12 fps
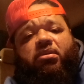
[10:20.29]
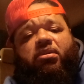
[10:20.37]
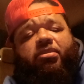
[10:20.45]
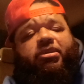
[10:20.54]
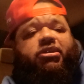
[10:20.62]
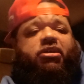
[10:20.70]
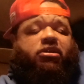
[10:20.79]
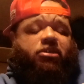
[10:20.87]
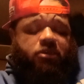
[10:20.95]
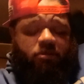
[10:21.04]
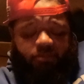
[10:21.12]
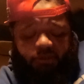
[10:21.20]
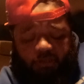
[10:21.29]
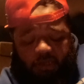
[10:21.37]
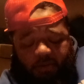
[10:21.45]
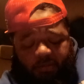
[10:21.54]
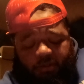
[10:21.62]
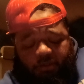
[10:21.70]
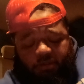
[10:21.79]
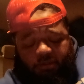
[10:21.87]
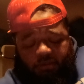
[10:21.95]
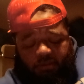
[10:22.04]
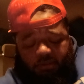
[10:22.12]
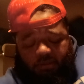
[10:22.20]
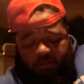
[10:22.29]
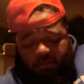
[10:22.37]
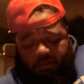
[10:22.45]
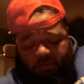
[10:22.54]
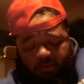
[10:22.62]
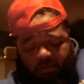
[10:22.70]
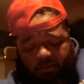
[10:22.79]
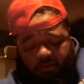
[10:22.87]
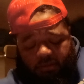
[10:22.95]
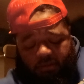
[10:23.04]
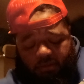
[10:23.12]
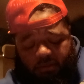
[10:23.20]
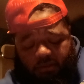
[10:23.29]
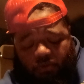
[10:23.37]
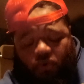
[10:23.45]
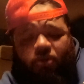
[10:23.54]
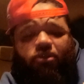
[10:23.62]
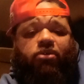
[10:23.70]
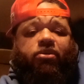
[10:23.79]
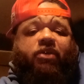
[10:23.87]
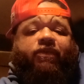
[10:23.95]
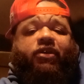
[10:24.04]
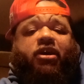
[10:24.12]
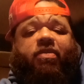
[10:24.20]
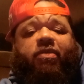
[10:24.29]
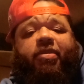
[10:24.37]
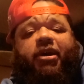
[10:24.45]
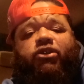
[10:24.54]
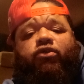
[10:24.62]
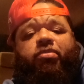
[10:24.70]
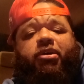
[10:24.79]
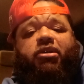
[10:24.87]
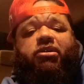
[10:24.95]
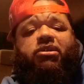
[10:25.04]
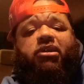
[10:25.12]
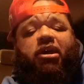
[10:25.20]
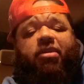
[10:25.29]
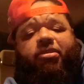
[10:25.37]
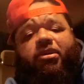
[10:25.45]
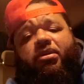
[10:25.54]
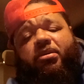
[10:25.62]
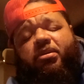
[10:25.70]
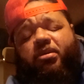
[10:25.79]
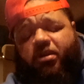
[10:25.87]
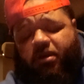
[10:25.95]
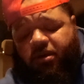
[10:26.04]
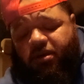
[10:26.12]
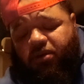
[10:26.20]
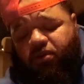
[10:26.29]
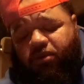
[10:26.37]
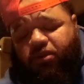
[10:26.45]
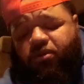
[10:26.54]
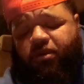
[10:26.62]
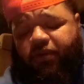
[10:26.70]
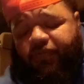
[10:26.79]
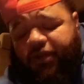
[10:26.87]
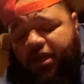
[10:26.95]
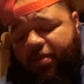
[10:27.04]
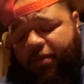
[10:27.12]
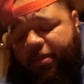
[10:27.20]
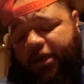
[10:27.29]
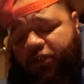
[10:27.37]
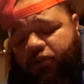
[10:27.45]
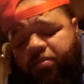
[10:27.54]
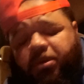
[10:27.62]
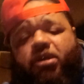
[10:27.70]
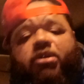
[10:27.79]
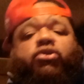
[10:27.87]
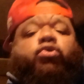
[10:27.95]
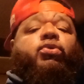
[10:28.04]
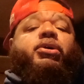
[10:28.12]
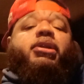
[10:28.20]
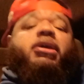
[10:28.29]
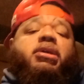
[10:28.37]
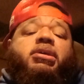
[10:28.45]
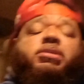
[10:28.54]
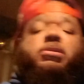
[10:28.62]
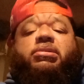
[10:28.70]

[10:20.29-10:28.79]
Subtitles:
Let me tell you something, celebrities. Of course, don't give a damn about you being a celebrity. Of course, don't give a damn about you being Tory Lanez.